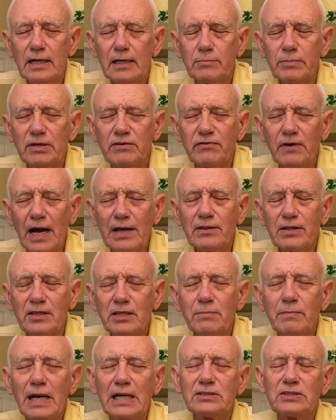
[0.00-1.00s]
But Father, the
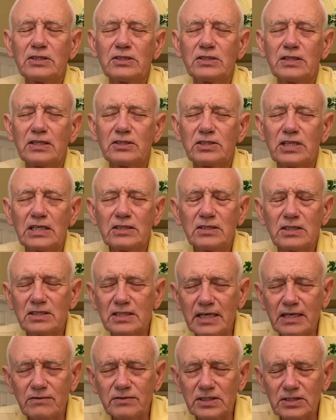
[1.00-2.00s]
message that Jesus
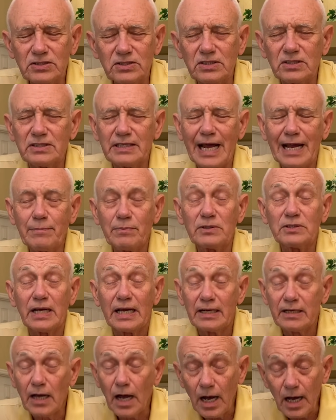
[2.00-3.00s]
gives his disciples
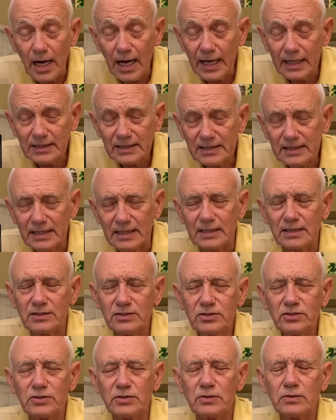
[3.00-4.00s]
and us is
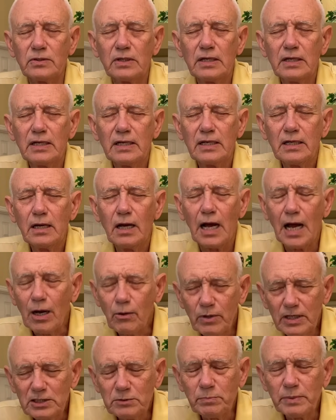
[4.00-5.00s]
to
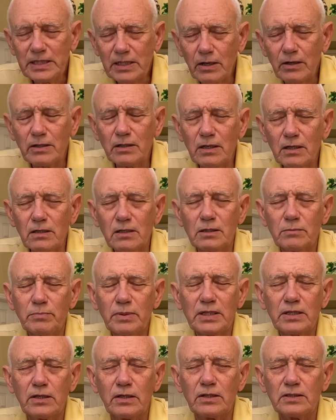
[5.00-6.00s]
always be on alert,
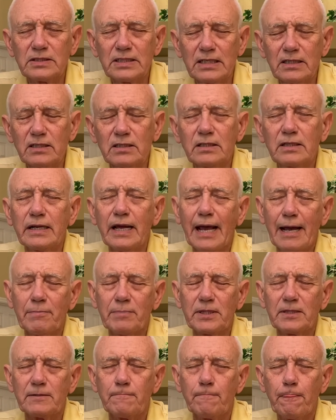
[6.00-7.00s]
because it could
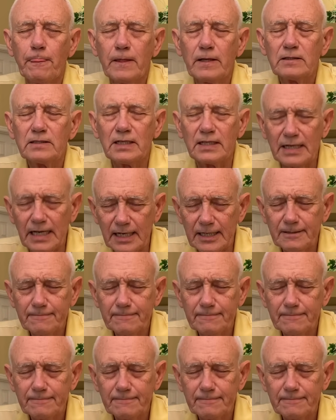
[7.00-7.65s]
happen today.